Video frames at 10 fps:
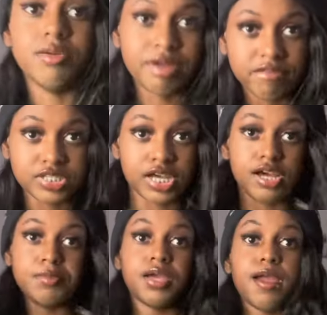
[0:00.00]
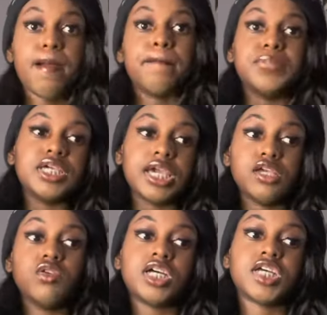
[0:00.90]
up every time. But, yeah, you
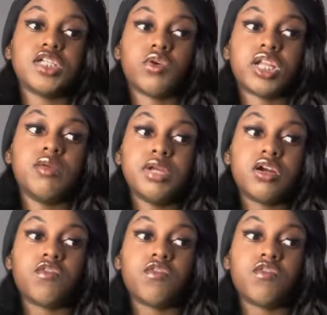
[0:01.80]
know, I started twerking in the mirror.